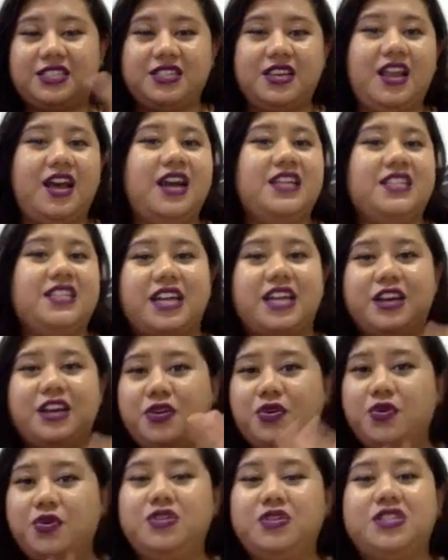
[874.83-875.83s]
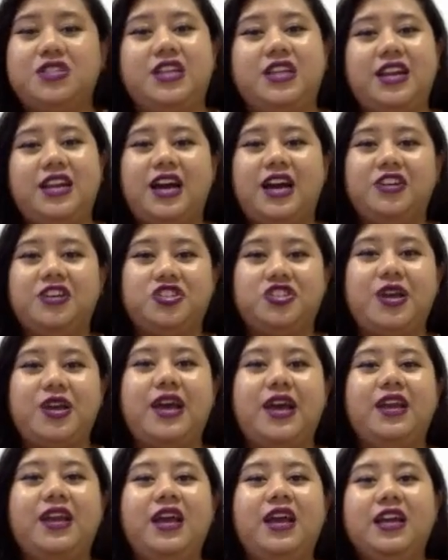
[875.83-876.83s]
slides and notes that I
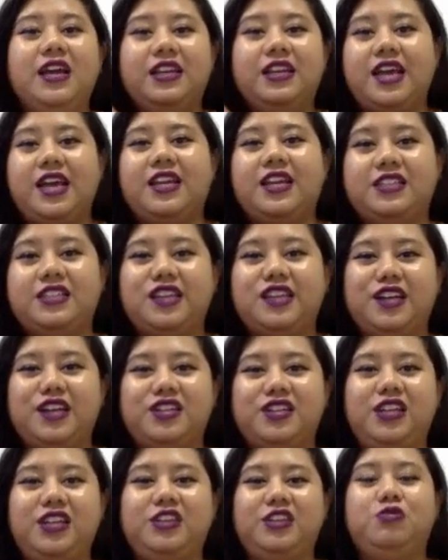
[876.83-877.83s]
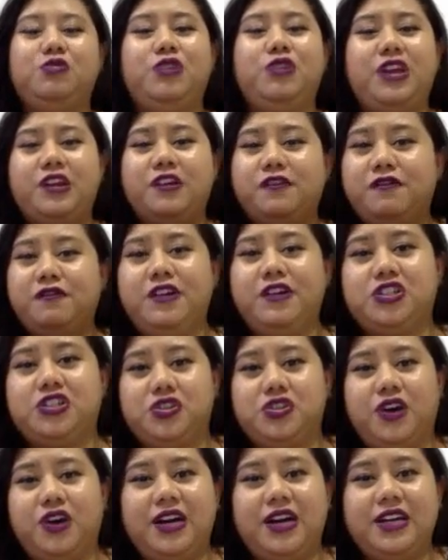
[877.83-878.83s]
shared. That is actually to
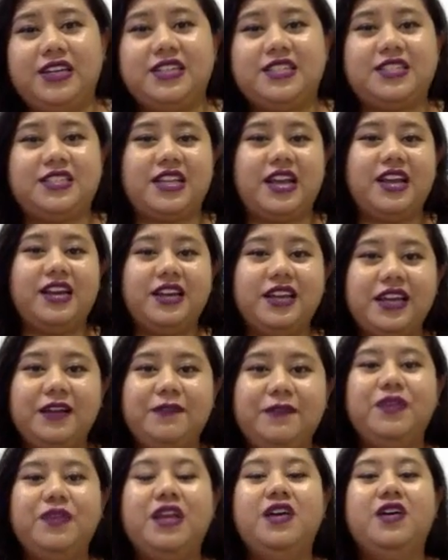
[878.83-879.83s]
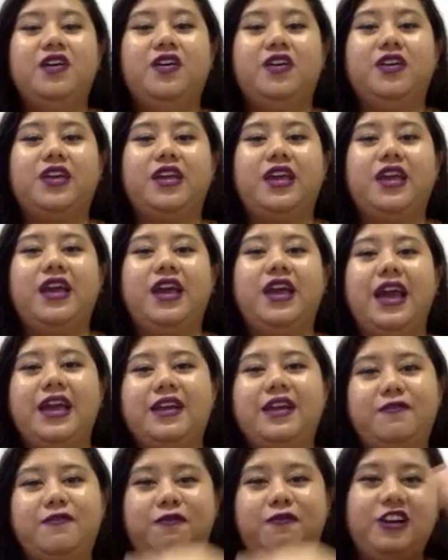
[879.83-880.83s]
enrich your understanding, okay,
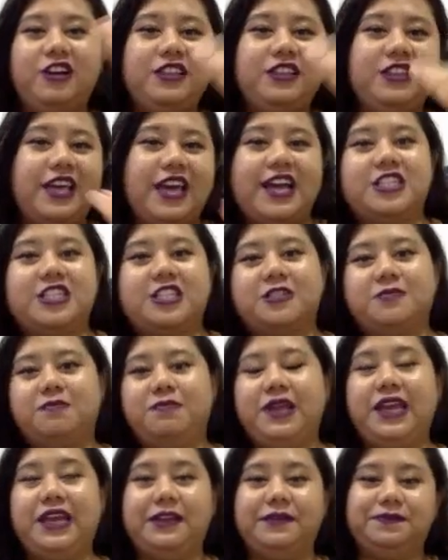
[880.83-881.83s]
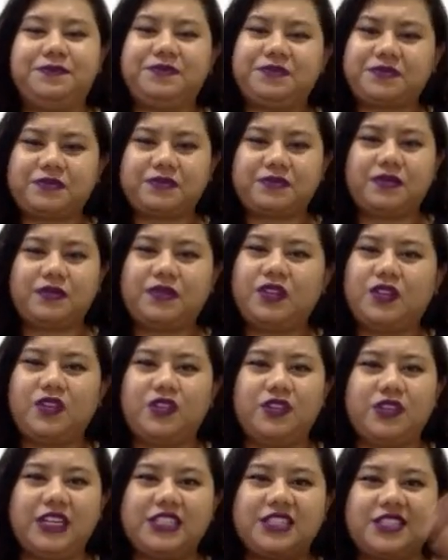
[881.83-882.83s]
and further explain
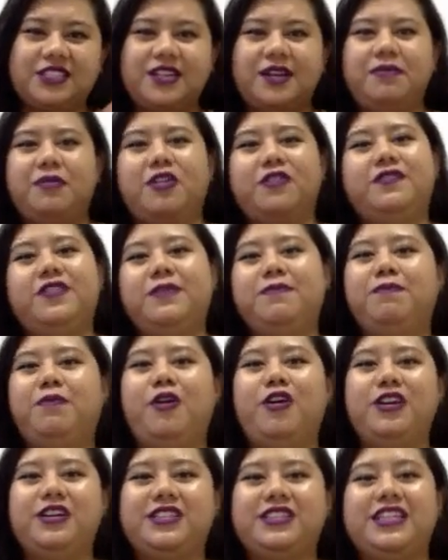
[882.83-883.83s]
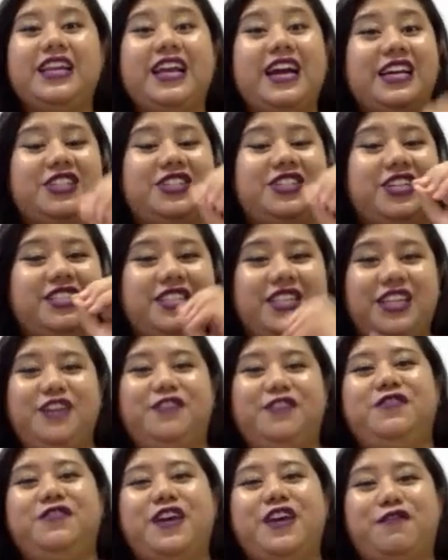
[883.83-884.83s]
Okay, some of the points that I just
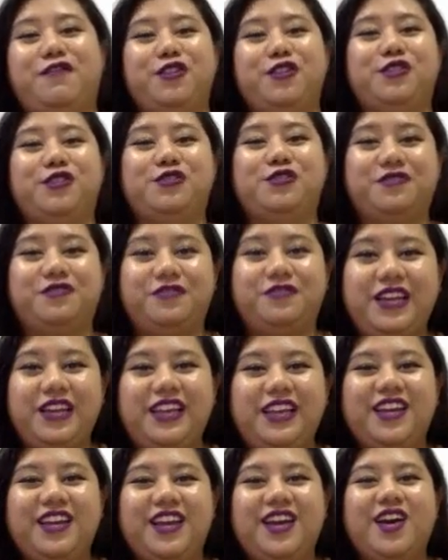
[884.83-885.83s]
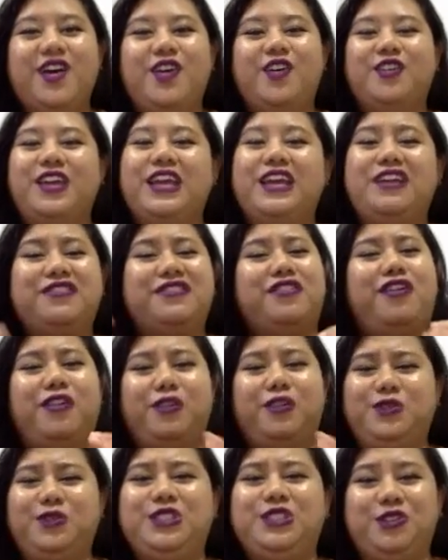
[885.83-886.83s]
leave there for you to read. Okay,
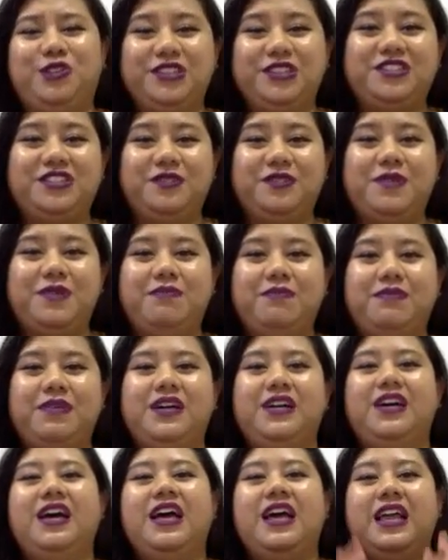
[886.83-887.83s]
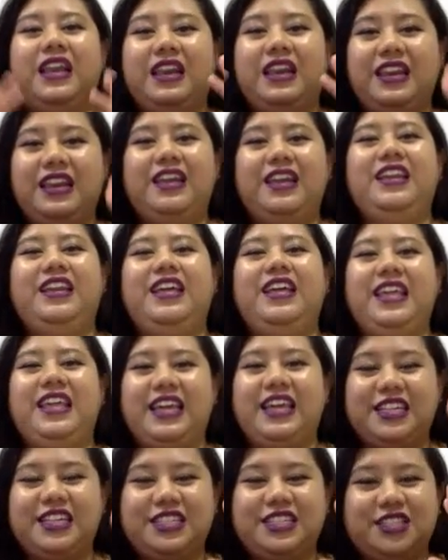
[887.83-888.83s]
always remember,
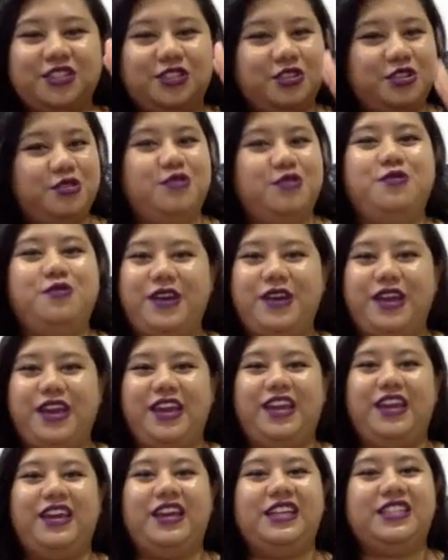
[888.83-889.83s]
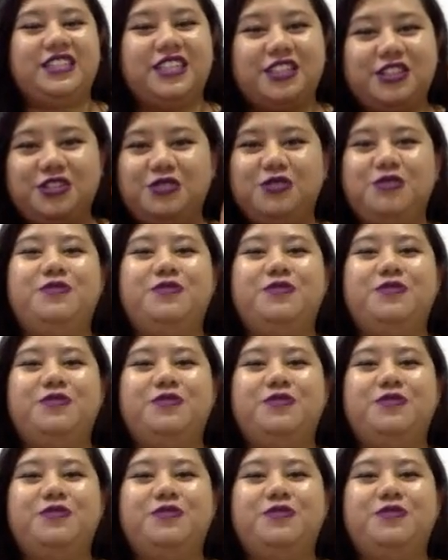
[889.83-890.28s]
learning is two-way. It's a